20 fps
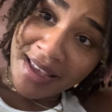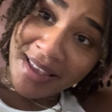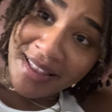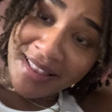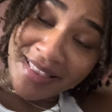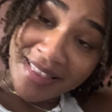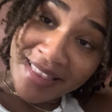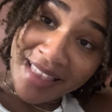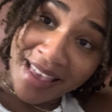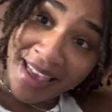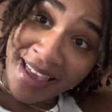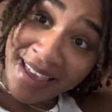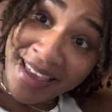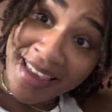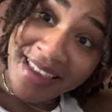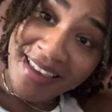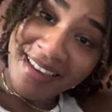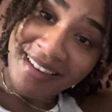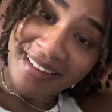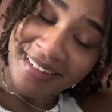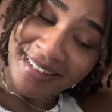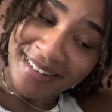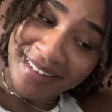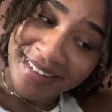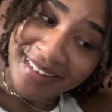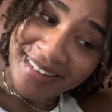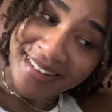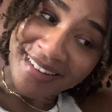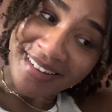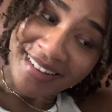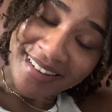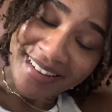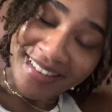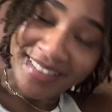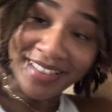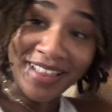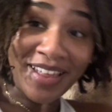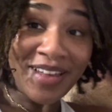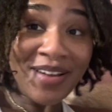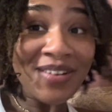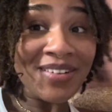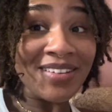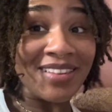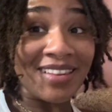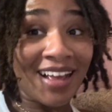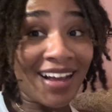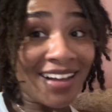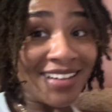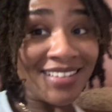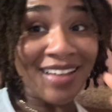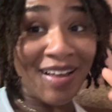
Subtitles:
they they are like